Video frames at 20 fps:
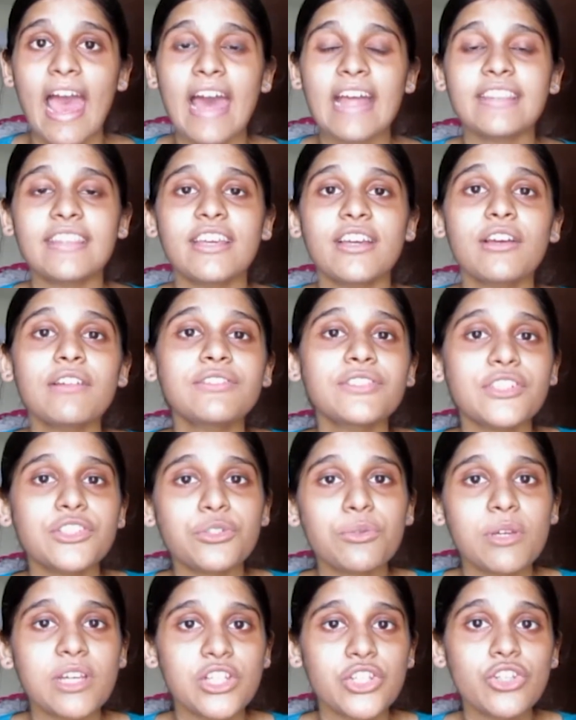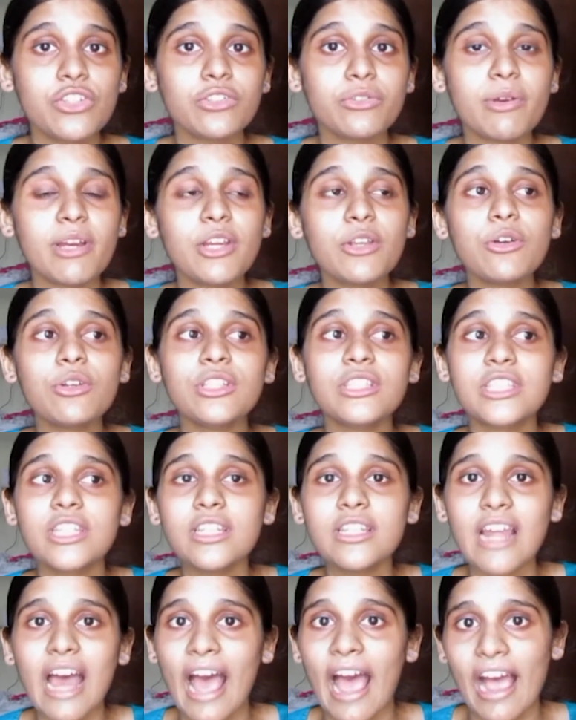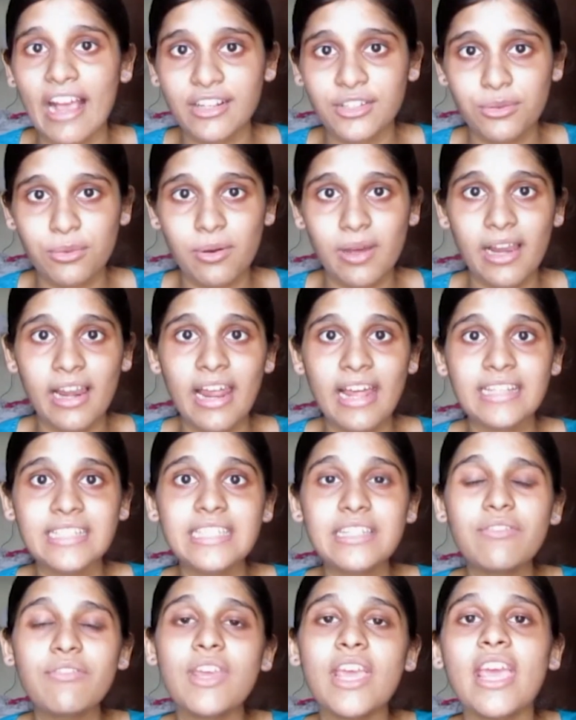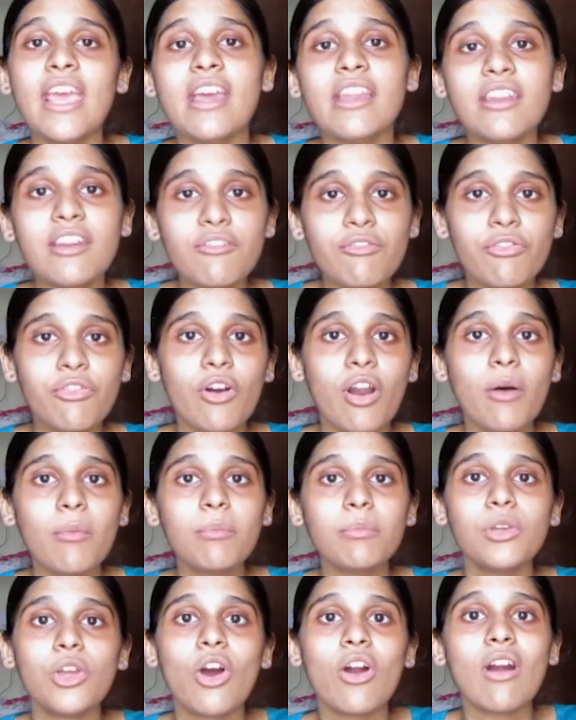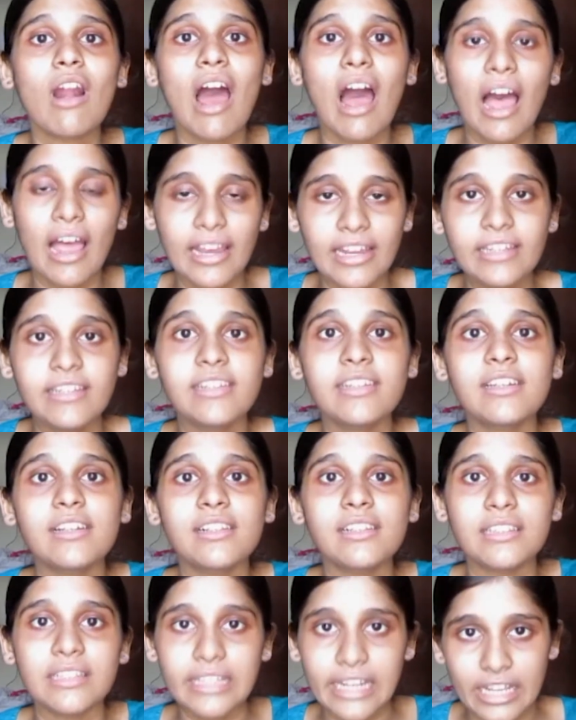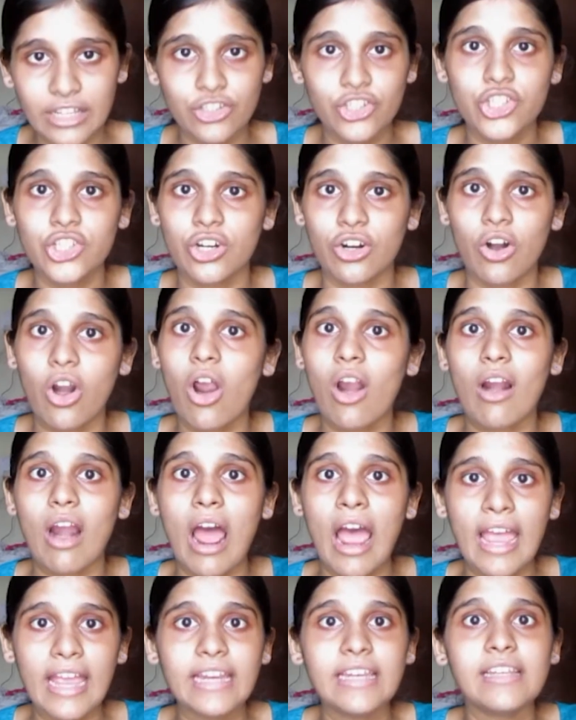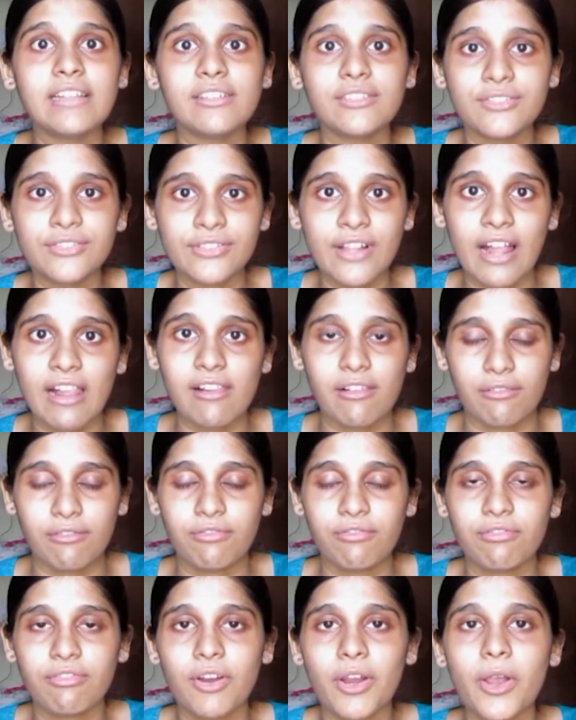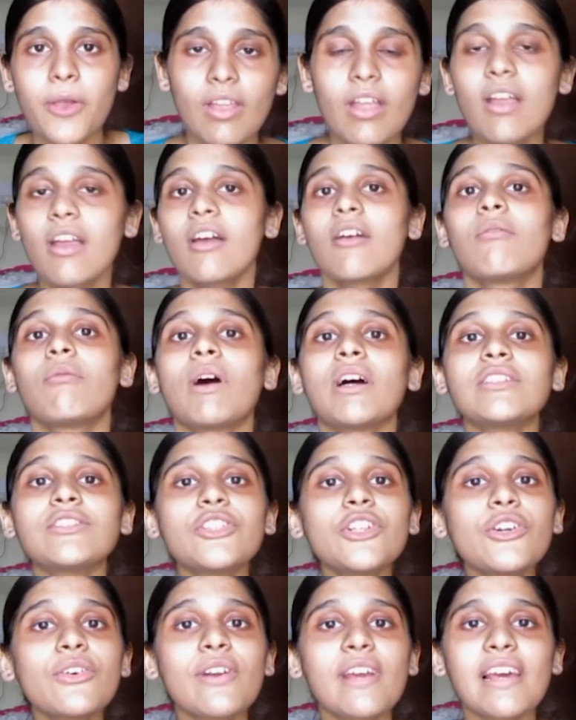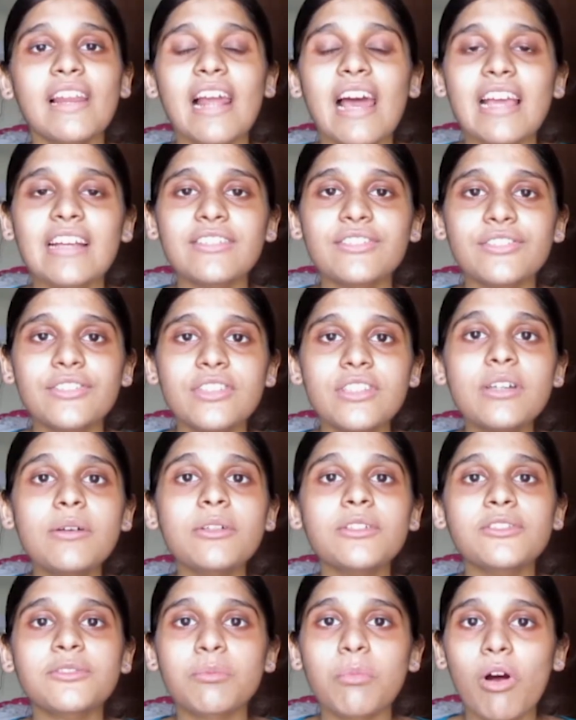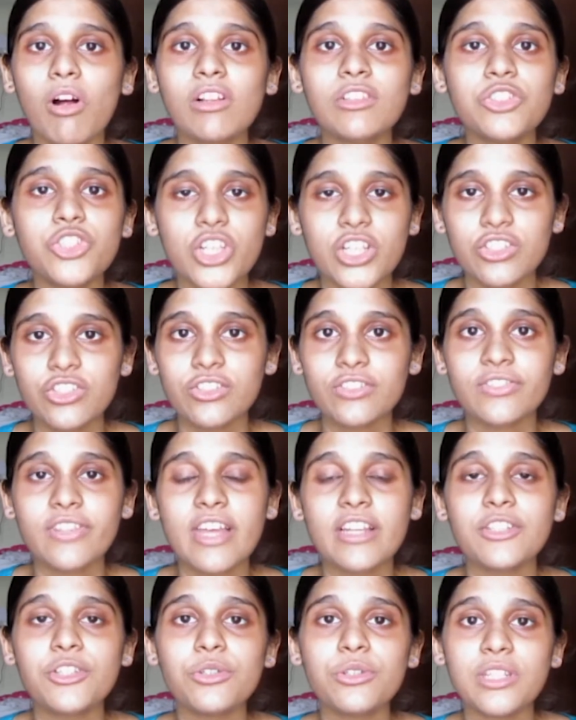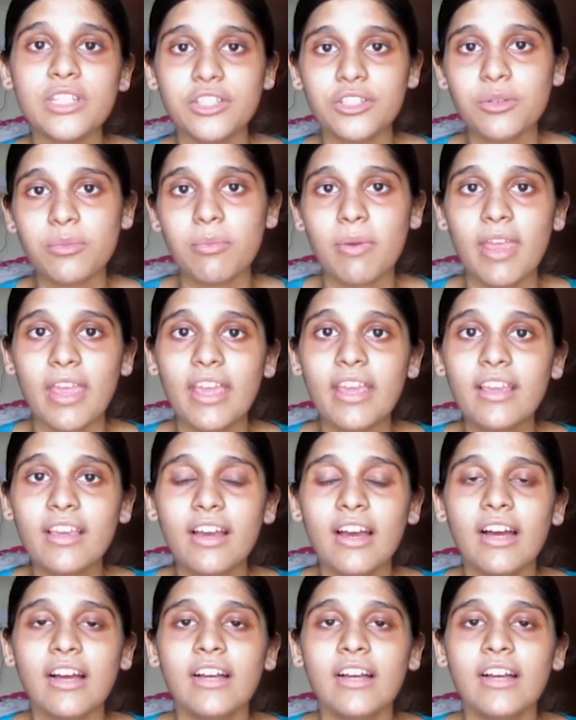and think of situations where you didn't act well and deviated from your ideal nature or ideal self. Once you realize the small changes that you need to make,